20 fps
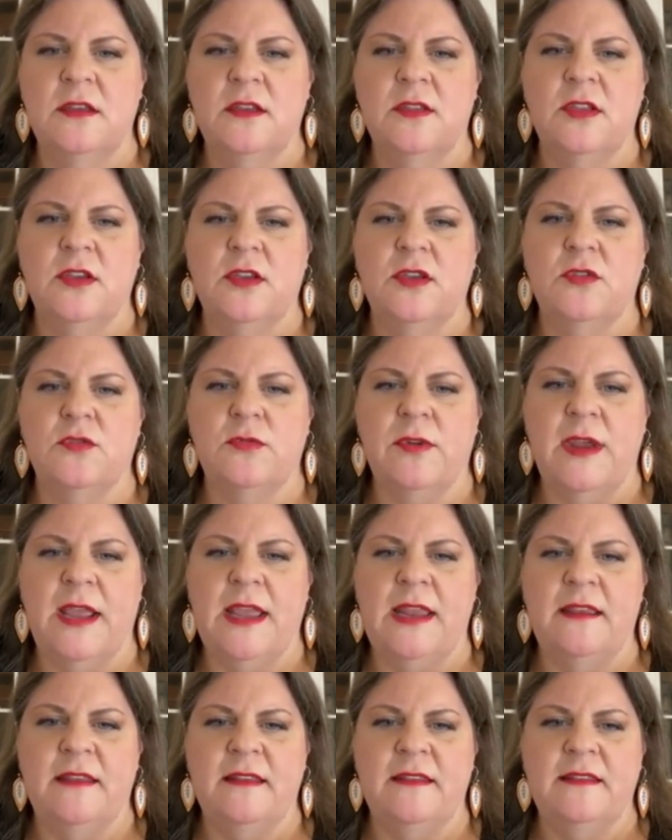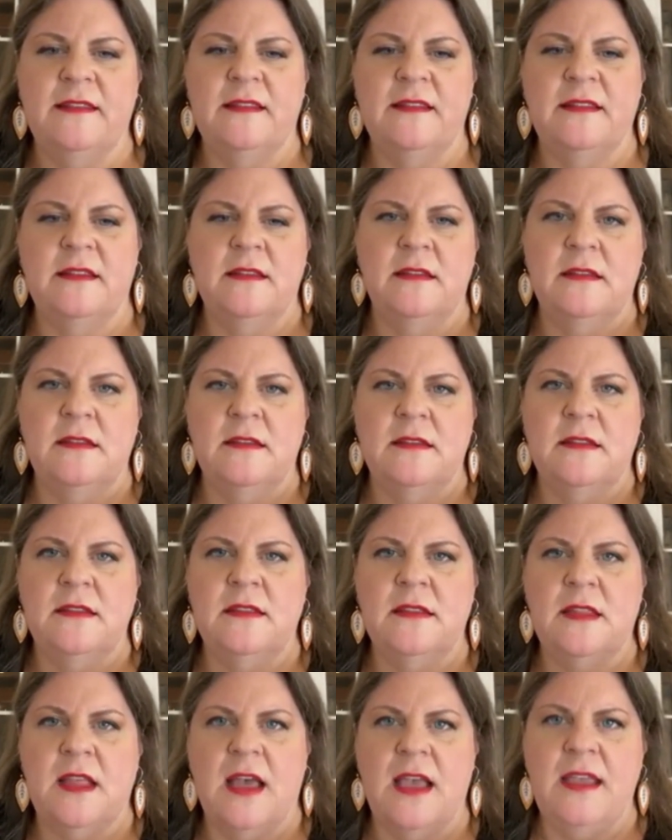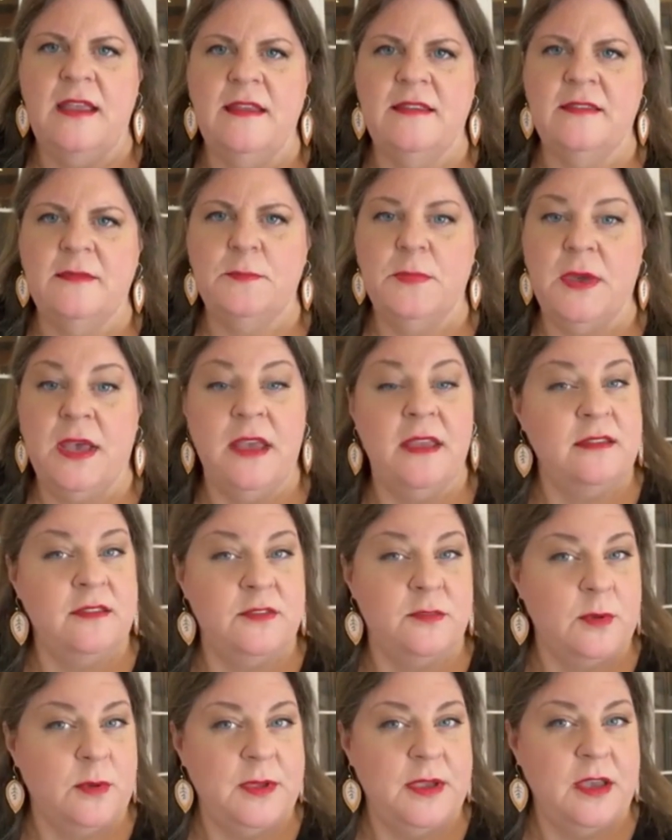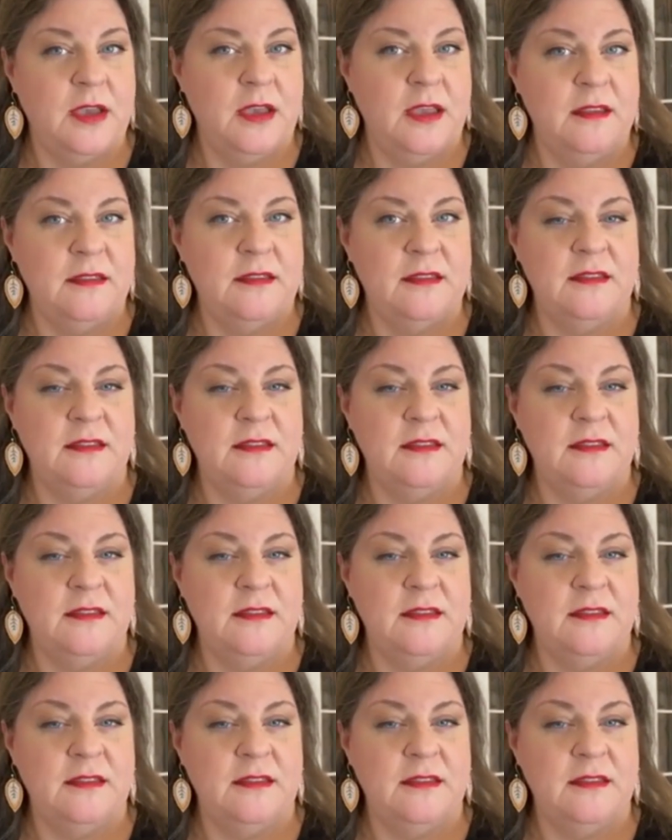the greatest light, but it's what we got.